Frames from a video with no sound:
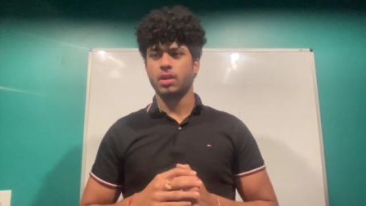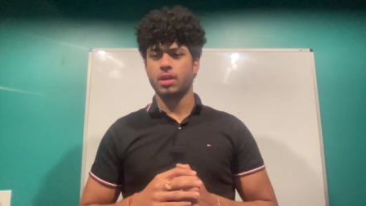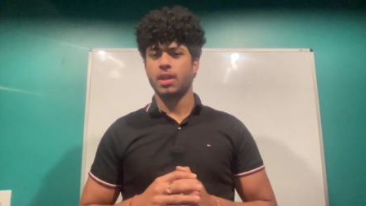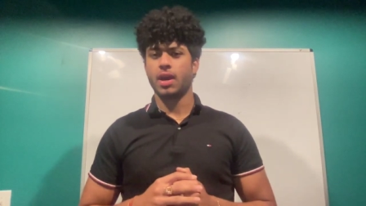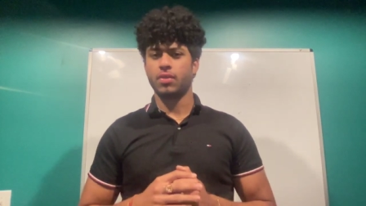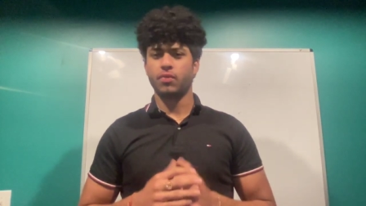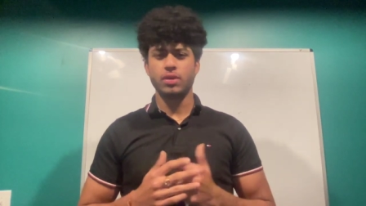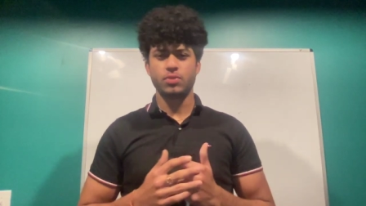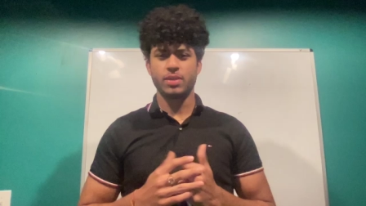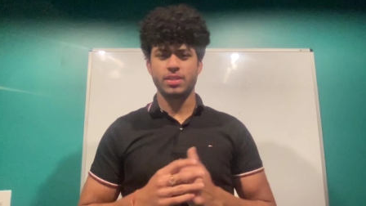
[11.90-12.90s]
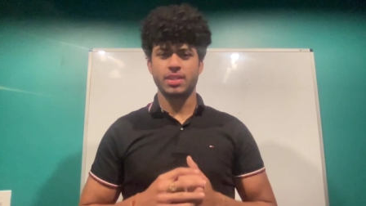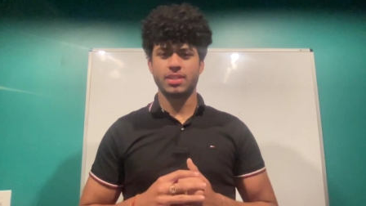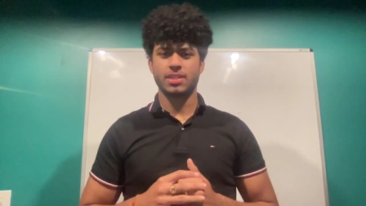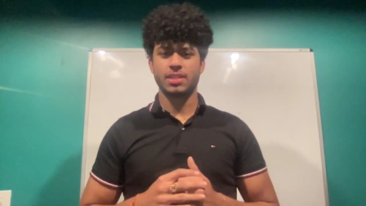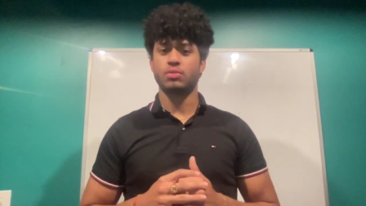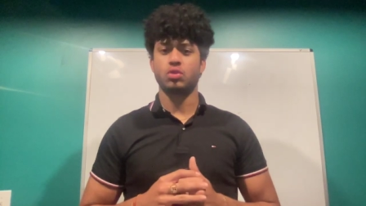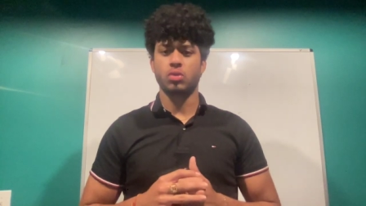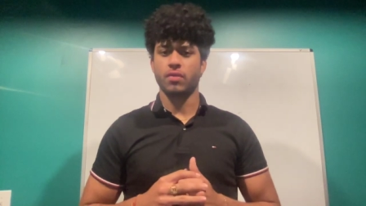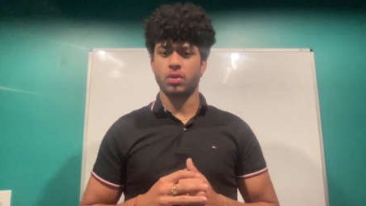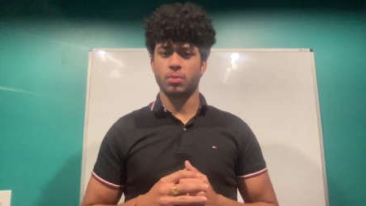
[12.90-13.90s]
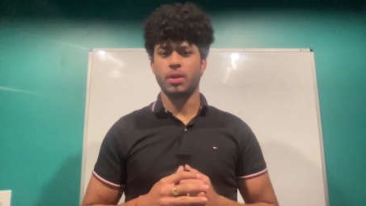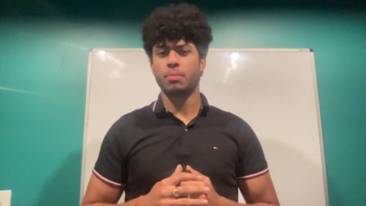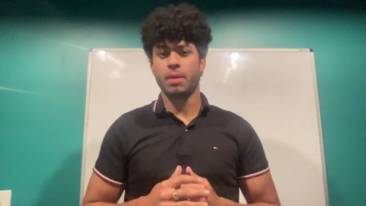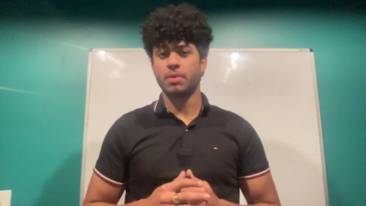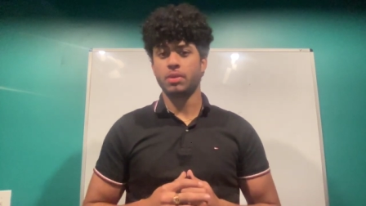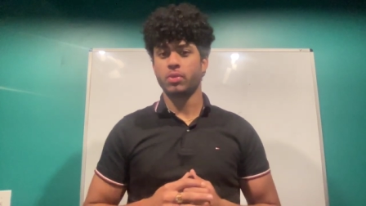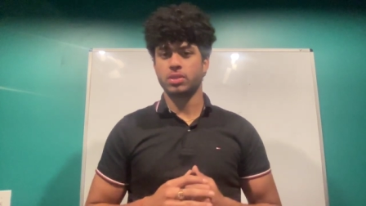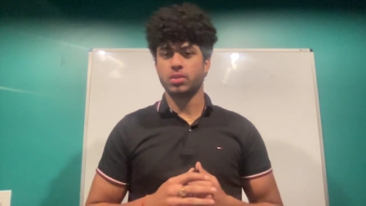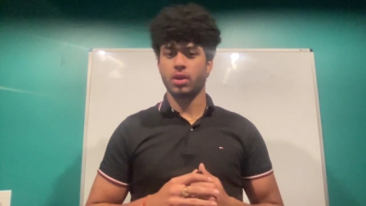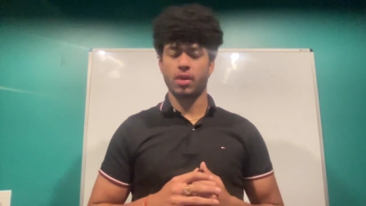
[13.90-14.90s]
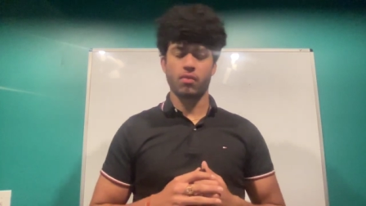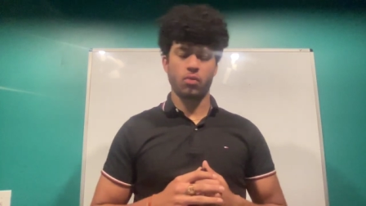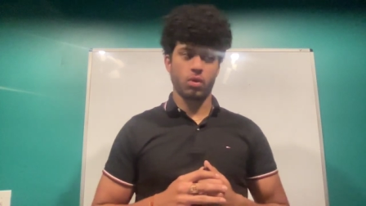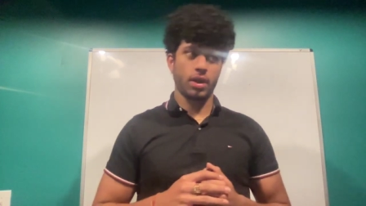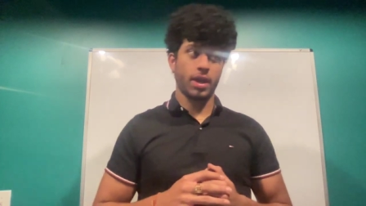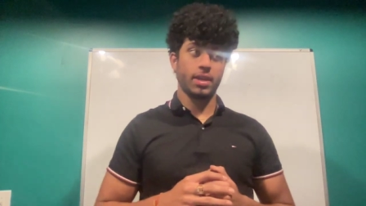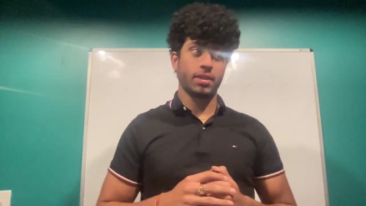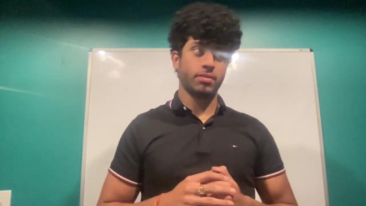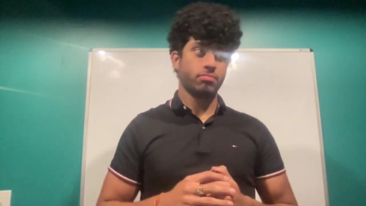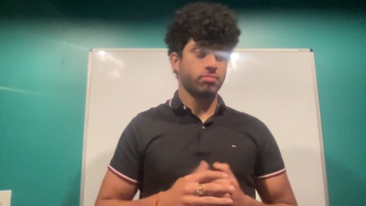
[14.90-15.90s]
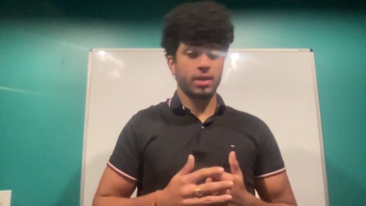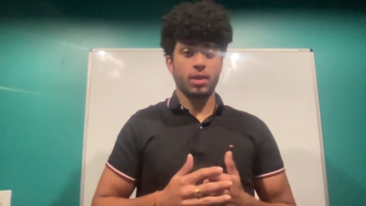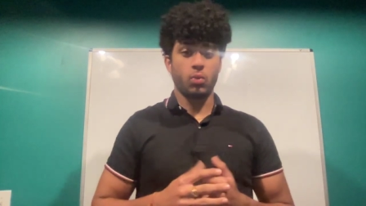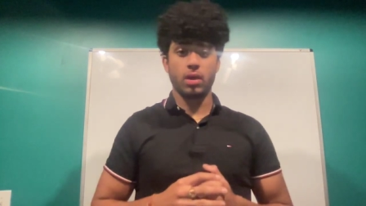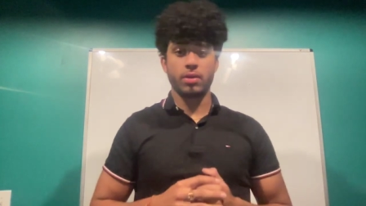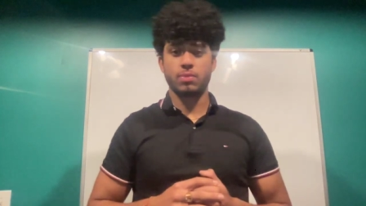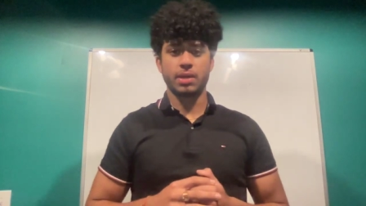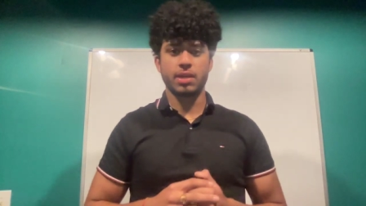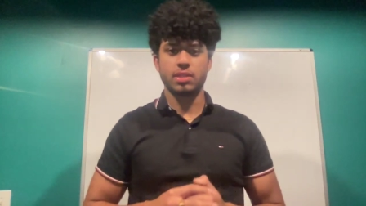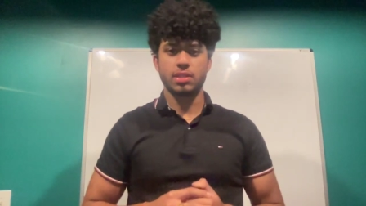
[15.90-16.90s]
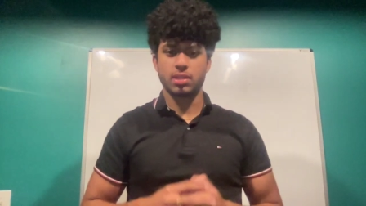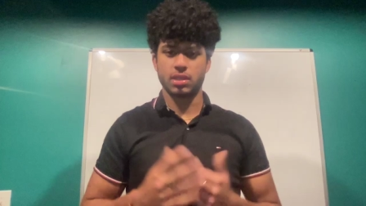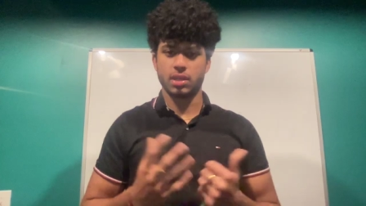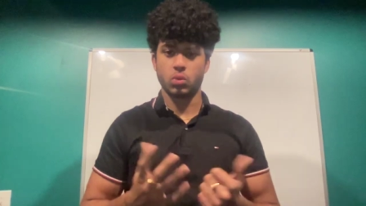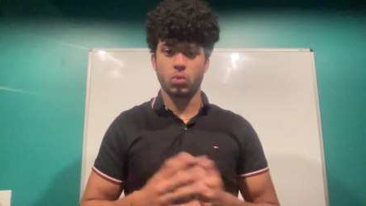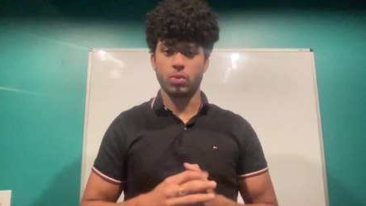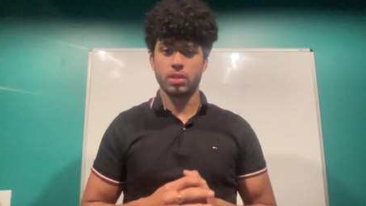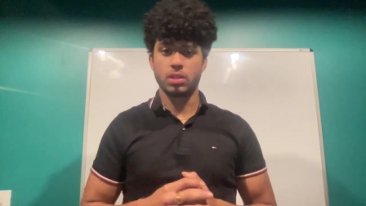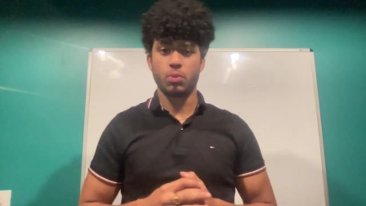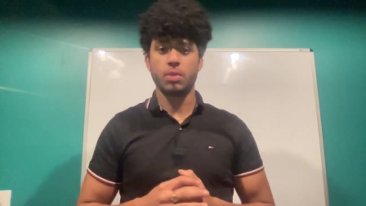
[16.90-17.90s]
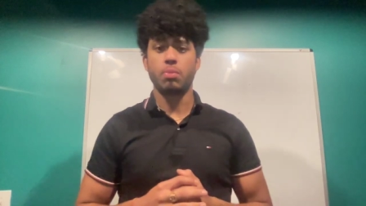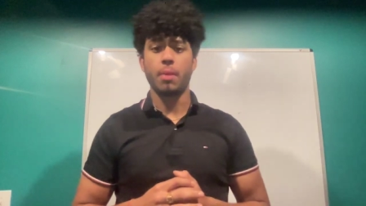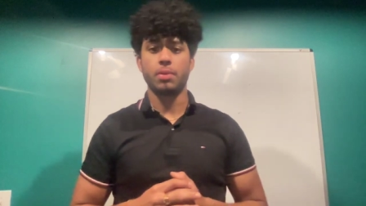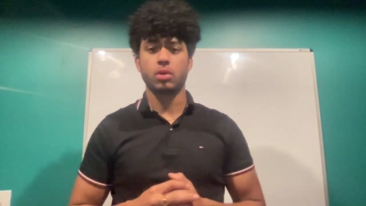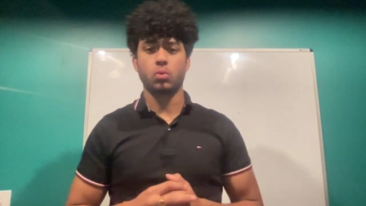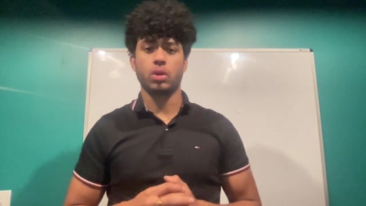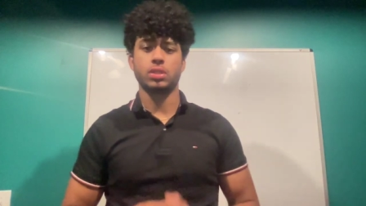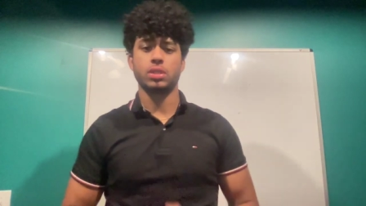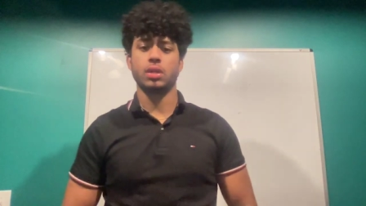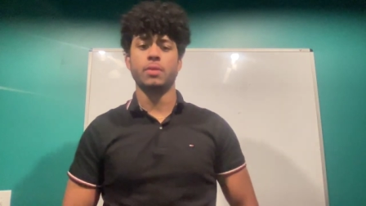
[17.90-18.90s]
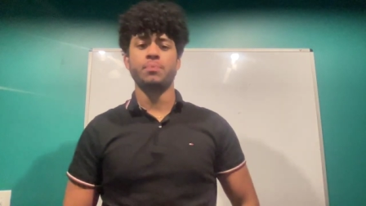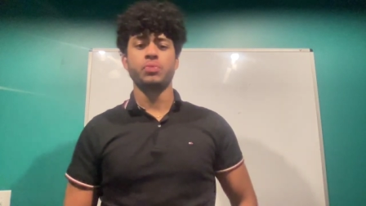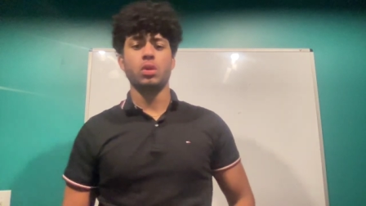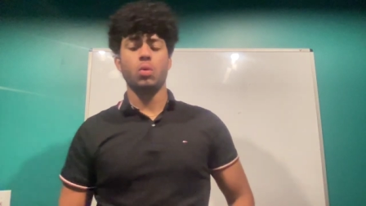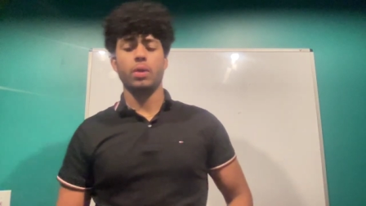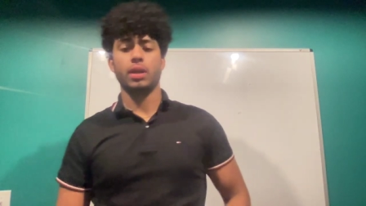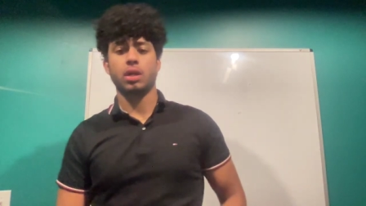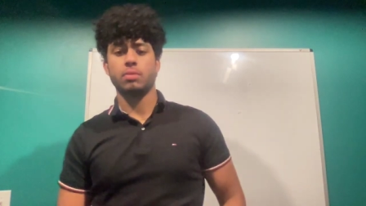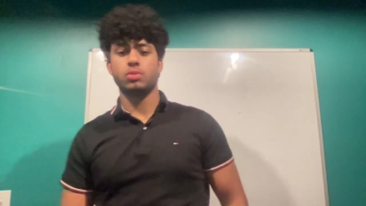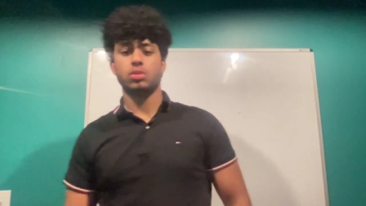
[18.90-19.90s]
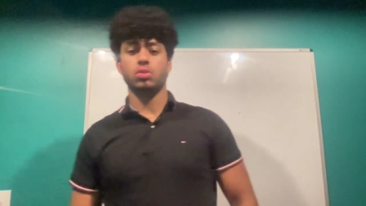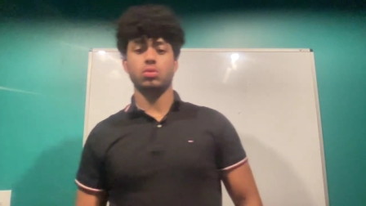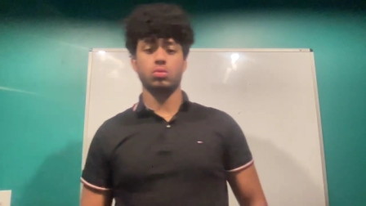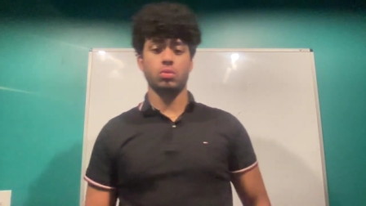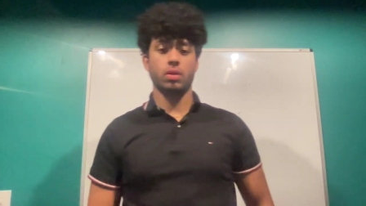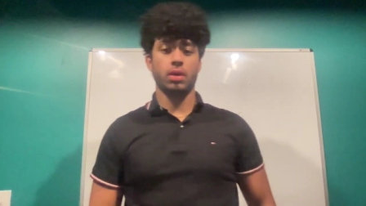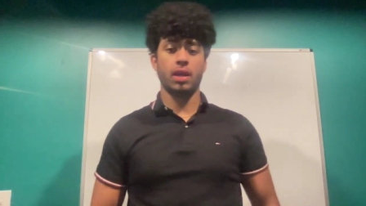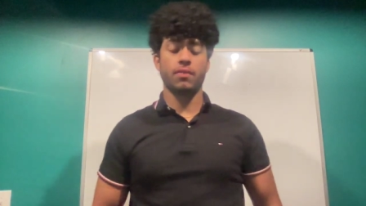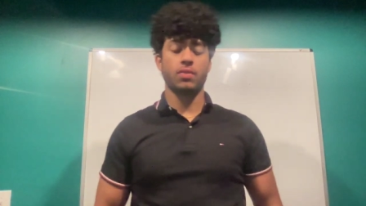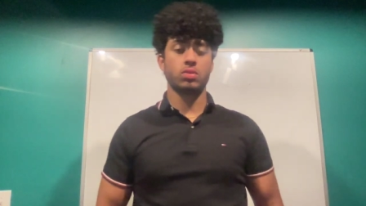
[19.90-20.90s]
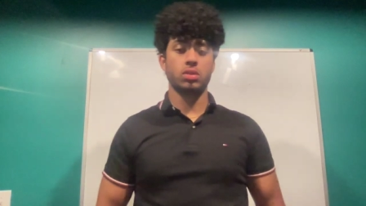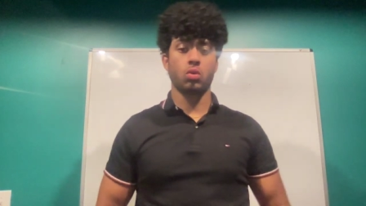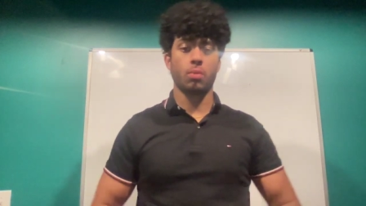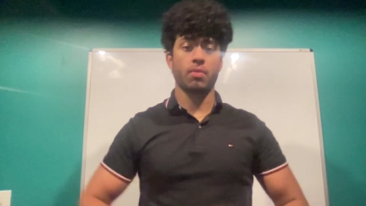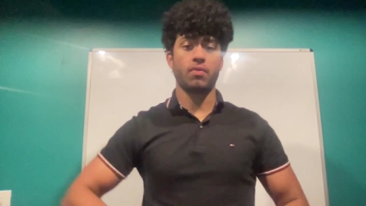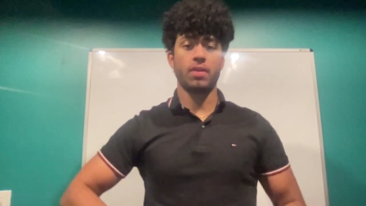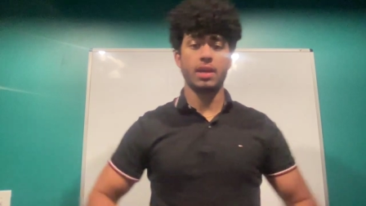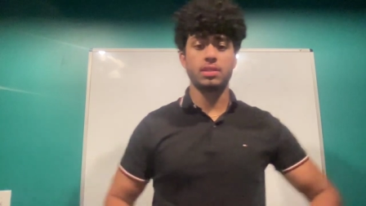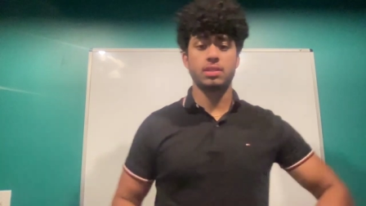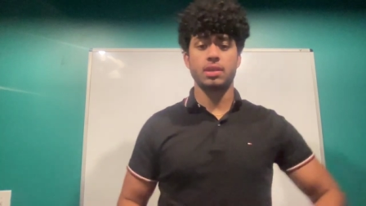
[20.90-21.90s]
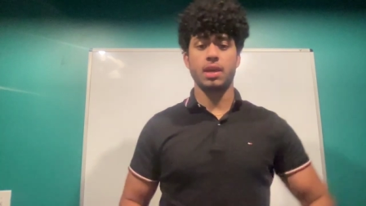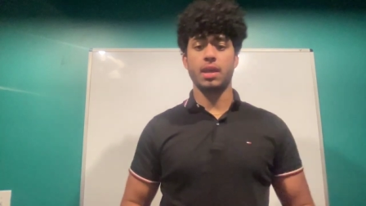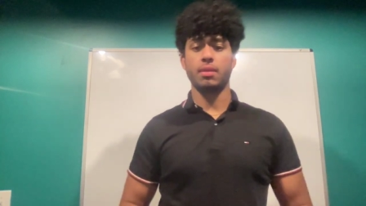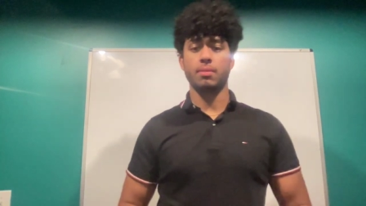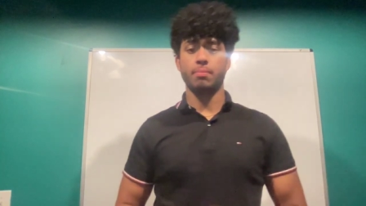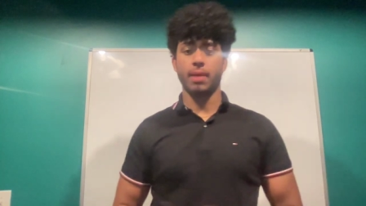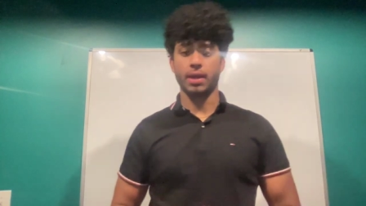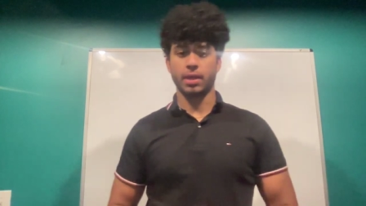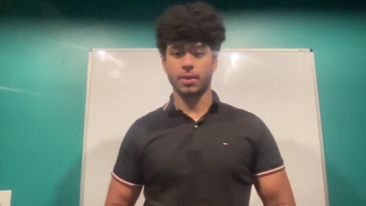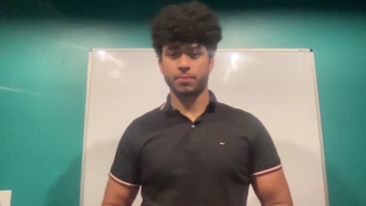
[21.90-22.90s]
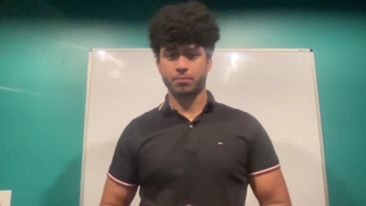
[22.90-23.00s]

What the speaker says: Now the first reason seems trivial, but it might be the reason you're here for. And well, it's because it's a pretty popular question when it comes to interviews in corporate finance and banking.